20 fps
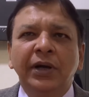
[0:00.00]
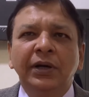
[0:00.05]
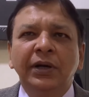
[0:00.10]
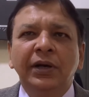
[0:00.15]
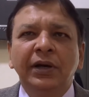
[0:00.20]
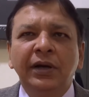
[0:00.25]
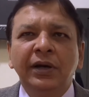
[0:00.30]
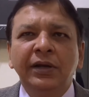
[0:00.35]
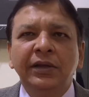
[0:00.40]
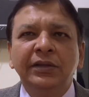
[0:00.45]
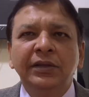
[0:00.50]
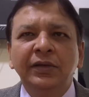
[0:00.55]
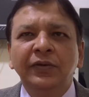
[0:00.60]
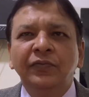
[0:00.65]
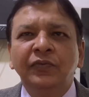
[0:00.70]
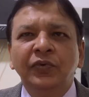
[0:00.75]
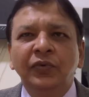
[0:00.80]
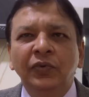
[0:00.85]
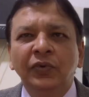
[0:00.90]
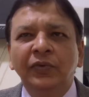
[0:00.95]
releasing
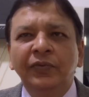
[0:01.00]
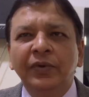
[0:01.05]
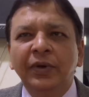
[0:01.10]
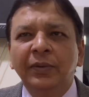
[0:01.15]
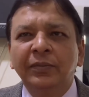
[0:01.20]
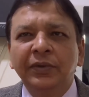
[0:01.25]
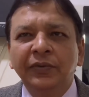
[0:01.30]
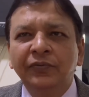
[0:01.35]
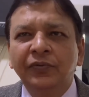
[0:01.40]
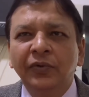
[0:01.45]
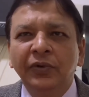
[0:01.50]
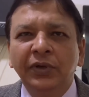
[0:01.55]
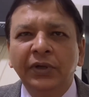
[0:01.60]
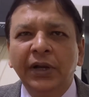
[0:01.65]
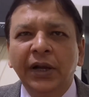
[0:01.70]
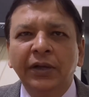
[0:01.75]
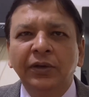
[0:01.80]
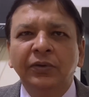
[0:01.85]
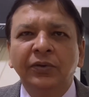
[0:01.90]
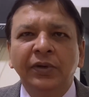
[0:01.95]
fuel from the fuel
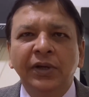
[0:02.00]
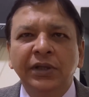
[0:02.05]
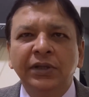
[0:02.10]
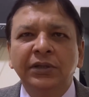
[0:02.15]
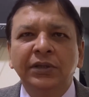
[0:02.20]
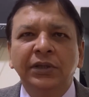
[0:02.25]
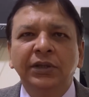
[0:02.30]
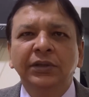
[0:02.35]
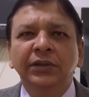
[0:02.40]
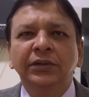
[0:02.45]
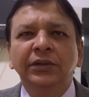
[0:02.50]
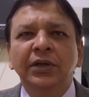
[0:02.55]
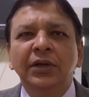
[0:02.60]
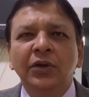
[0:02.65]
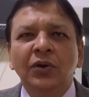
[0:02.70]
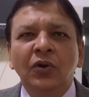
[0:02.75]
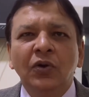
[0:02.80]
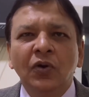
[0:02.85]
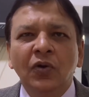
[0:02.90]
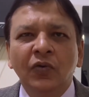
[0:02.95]
tank to engine,
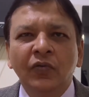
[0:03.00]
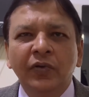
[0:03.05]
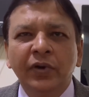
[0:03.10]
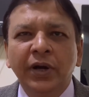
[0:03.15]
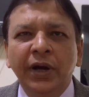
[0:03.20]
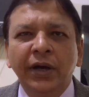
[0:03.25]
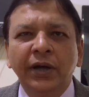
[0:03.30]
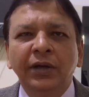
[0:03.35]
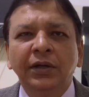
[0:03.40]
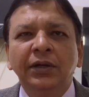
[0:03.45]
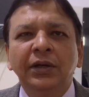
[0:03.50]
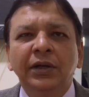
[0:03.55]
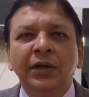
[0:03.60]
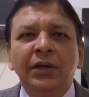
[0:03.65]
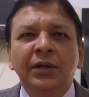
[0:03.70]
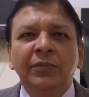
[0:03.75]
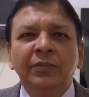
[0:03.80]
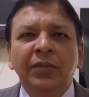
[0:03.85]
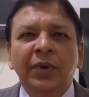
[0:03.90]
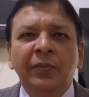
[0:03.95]
override
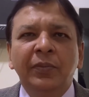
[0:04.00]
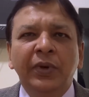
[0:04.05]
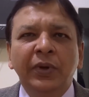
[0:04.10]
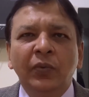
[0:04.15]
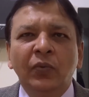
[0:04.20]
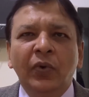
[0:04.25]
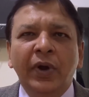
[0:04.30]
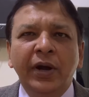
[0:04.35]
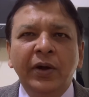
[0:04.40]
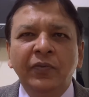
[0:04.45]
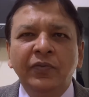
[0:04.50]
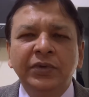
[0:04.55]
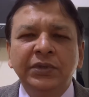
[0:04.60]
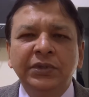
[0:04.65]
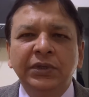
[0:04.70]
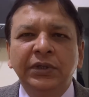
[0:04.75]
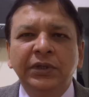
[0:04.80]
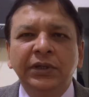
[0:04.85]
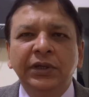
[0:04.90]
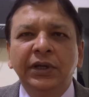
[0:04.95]
public void
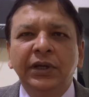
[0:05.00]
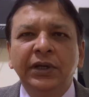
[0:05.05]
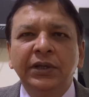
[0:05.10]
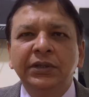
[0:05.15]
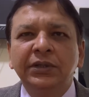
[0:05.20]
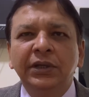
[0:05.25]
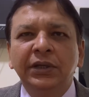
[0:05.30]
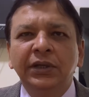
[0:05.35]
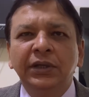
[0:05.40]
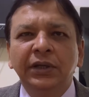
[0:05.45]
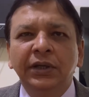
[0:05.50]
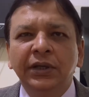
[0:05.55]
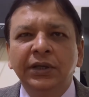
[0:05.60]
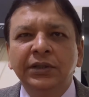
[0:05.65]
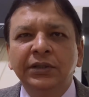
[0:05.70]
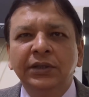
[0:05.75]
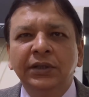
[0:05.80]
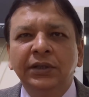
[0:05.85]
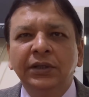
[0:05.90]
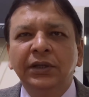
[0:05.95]
visit
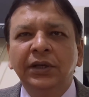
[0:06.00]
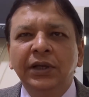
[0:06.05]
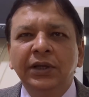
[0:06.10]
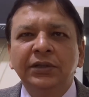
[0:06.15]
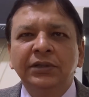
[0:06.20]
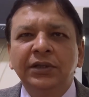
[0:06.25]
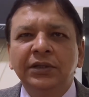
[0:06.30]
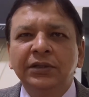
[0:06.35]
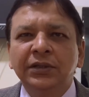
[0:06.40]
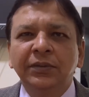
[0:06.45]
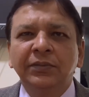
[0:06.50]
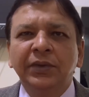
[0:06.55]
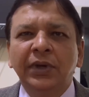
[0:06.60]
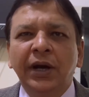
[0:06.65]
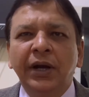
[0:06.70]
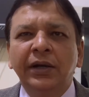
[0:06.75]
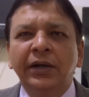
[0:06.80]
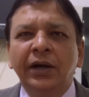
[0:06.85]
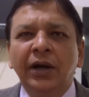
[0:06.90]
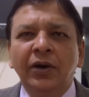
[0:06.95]
engine.
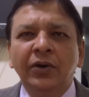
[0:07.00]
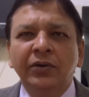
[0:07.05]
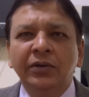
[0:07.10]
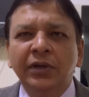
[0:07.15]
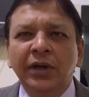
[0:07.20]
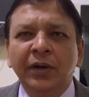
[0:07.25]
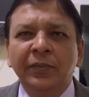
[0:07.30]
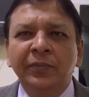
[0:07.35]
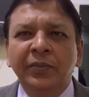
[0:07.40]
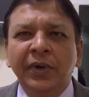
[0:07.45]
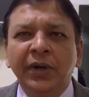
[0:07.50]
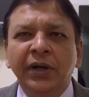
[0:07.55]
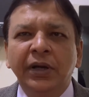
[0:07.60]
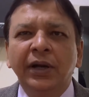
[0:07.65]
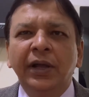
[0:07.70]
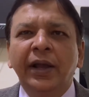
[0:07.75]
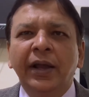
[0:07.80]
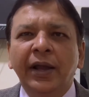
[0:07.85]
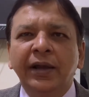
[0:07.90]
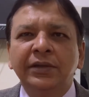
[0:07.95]
System.out.print,
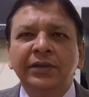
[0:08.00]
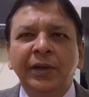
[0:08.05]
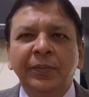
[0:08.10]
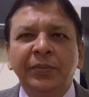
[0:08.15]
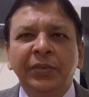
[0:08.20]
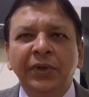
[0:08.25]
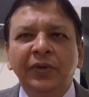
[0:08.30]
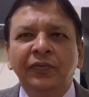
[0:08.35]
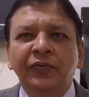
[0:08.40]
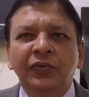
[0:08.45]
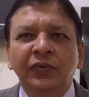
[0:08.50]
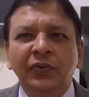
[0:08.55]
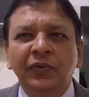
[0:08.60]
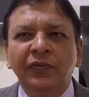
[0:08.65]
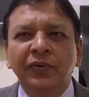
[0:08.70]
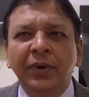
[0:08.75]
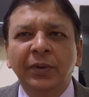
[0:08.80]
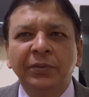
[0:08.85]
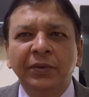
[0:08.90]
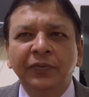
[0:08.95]
accepting fuel
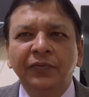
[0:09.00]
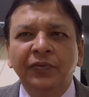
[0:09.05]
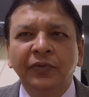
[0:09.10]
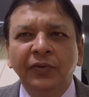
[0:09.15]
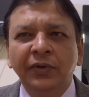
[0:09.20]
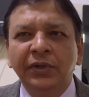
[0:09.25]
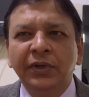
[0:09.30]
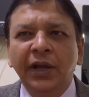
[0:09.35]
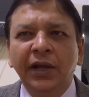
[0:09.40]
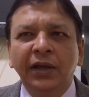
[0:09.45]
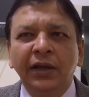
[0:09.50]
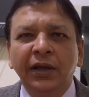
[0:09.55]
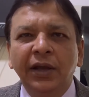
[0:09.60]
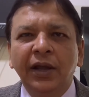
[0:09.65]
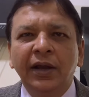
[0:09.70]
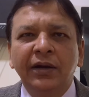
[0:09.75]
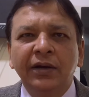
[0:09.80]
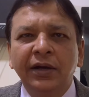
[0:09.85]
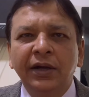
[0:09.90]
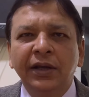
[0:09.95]
from the fuel tank
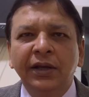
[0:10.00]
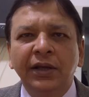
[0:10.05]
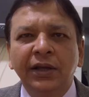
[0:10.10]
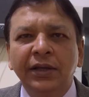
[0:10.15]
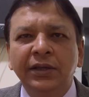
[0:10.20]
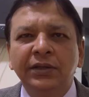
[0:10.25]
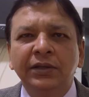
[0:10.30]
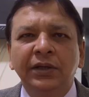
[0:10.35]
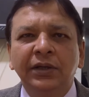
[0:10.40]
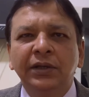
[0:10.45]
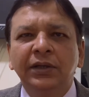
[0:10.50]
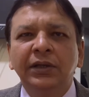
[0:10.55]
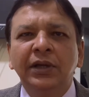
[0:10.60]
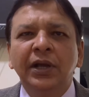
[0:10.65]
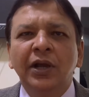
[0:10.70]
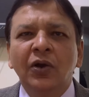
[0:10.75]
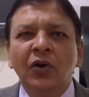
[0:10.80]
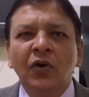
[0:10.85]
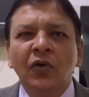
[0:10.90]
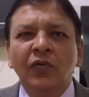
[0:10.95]
and running engine,
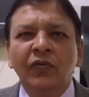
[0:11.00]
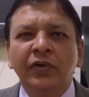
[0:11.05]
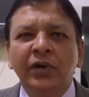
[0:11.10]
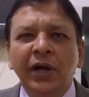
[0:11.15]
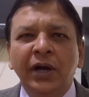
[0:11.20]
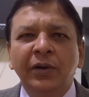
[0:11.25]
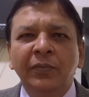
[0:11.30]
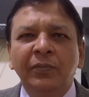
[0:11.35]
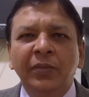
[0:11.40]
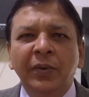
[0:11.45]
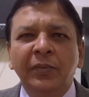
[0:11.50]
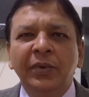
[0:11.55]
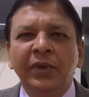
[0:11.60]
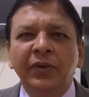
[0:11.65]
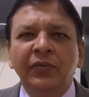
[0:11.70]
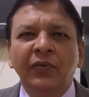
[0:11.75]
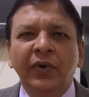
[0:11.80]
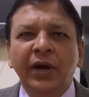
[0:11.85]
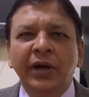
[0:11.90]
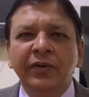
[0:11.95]
override public
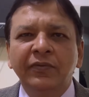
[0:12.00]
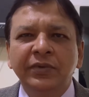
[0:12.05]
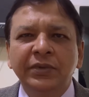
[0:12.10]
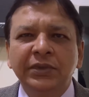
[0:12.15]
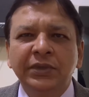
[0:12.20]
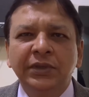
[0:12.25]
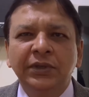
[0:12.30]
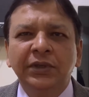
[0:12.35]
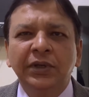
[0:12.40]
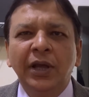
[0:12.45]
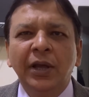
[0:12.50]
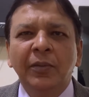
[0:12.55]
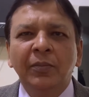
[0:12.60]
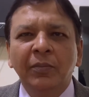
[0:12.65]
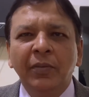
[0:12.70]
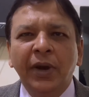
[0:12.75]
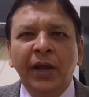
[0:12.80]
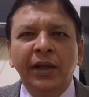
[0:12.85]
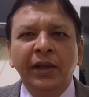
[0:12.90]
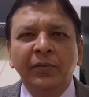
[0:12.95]
void visit
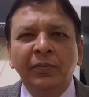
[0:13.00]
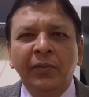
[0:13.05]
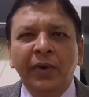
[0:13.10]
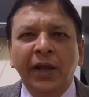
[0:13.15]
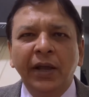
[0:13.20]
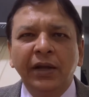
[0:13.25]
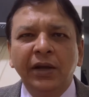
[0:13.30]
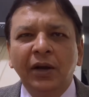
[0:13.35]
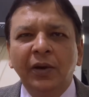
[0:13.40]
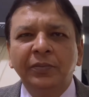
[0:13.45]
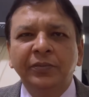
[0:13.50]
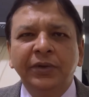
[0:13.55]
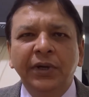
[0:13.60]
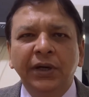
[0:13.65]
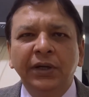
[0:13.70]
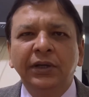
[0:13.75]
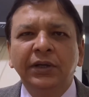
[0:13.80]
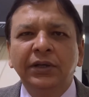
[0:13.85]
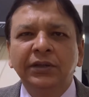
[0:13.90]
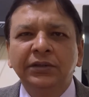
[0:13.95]
bike
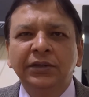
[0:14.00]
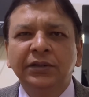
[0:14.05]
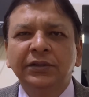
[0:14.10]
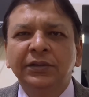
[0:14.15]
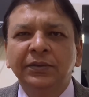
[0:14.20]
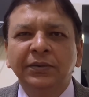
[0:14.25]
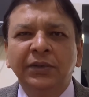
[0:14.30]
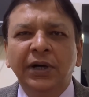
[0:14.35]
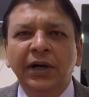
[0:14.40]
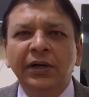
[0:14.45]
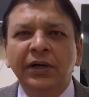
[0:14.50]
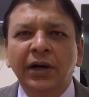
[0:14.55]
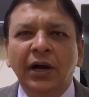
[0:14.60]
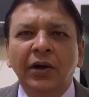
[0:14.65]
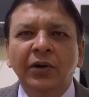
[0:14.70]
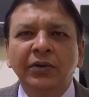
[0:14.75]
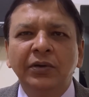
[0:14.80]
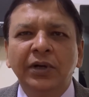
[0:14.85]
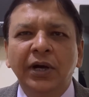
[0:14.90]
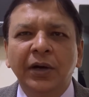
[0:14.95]
object.
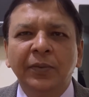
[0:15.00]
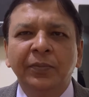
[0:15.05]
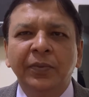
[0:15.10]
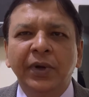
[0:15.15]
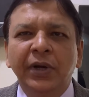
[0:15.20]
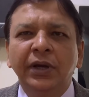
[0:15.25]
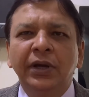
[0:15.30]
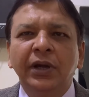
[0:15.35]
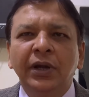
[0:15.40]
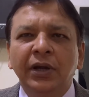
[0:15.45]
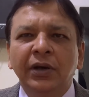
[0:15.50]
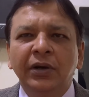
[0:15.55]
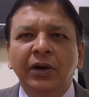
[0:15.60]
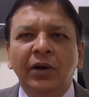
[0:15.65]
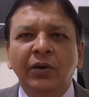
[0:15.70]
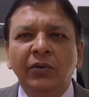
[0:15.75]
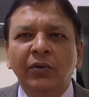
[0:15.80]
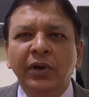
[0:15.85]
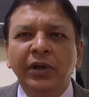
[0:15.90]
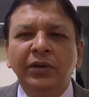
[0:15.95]
System.out.print,
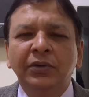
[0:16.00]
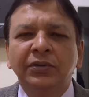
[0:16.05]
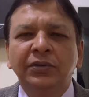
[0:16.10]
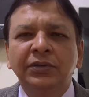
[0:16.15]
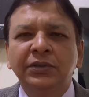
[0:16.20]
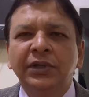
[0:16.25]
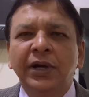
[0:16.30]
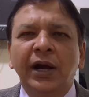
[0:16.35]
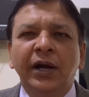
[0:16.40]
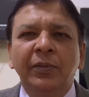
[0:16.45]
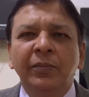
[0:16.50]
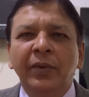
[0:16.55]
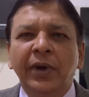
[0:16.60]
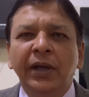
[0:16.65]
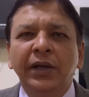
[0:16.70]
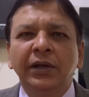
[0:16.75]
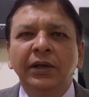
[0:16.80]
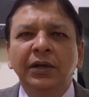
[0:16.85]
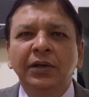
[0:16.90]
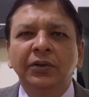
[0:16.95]
now going to start
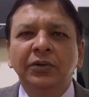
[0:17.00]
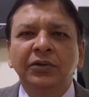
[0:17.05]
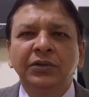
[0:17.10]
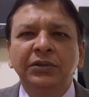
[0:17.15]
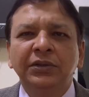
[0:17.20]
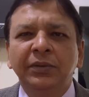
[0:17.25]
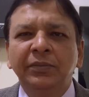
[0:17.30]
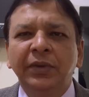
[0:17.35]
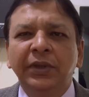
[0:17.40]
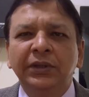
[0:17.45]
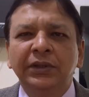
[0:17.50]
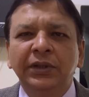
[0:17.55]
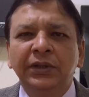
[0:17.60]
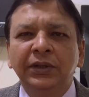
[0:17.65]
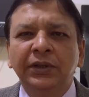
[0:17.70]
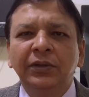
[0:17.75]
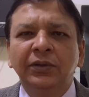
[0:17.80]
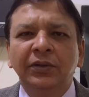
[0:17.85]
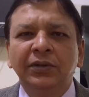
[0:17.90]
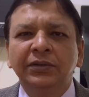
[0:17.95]
bike, close the
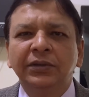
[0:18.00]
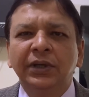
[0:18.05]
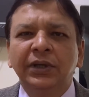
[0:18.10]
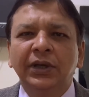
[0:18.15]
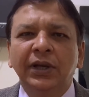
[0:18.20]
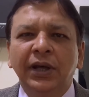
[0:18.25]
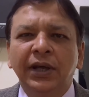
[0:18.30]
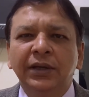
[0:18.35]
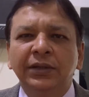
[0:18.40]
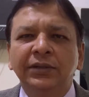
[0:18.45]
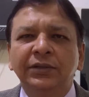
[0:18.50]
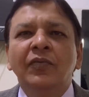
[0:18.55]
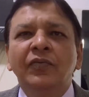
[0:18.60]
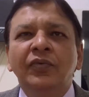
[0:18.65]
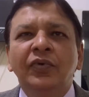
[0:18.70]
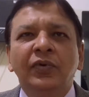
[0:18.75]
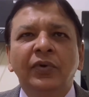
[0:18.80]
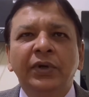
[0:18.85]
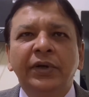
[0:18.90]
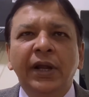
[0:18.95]
method, close the class.
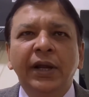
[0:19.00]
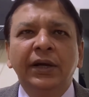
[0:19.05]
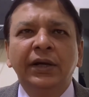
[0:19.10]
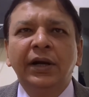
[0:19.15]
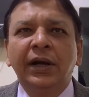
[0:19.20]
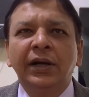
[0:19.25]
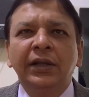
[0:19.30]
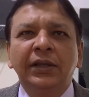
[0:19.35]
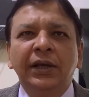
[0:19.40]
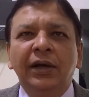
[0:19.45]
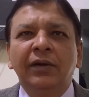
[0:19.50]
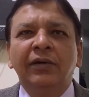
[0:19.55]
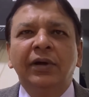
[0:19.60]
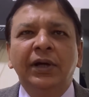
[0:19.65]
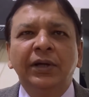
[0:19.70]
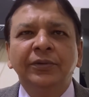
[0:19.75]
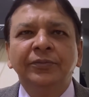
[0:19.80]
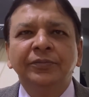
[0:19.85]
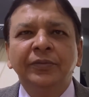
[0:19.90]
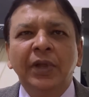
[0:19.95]
Fuel tank.java,
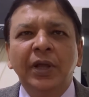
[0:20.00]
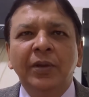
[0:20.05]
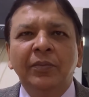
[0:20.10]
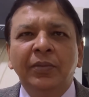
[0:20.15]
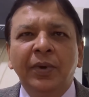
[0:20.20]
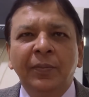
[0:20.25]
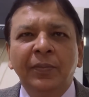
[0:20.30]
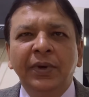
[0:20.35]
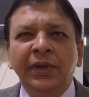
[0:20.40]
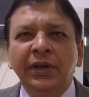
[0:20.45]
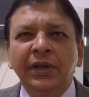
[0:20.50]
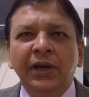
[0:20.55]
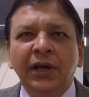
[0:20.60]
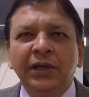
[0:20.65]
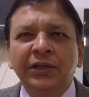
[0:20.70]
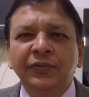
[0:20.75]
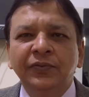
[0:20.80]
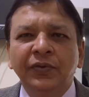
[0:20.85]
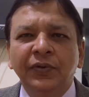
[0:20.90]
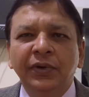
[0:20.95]
public
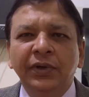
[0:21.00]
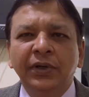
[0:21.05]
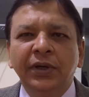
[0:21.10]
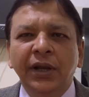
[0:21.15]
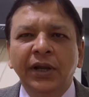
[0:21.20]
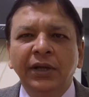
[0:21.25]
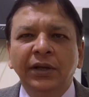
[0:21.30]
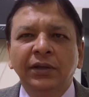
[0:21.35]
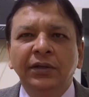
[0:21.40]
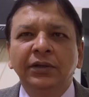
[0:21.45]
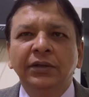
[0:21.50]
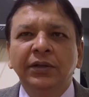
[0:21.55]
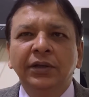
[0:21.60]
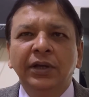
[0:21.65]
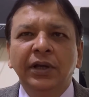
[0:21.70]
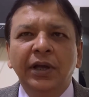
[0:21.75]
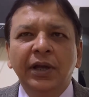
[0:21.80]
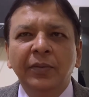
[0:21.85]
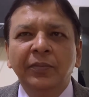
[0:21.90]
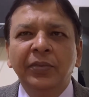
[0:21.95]
class fuel tank
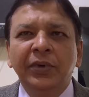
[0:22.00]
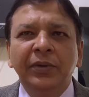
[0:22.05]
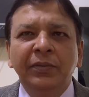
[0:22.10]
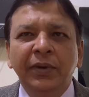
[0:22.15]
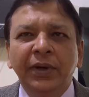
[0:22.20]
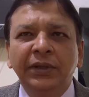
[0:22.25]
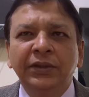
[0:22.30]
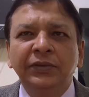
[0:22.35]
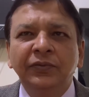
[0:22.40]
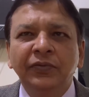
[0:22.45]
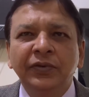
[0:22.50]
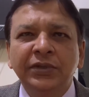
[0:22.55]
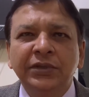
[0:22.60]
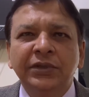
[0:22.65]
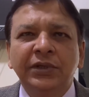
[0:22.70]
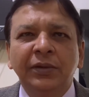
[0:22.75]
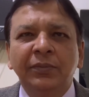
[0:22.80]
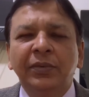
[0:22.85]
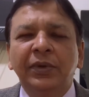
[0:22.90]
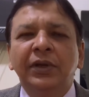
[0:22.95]
implements
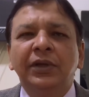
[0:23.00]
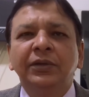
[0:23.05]
visitable,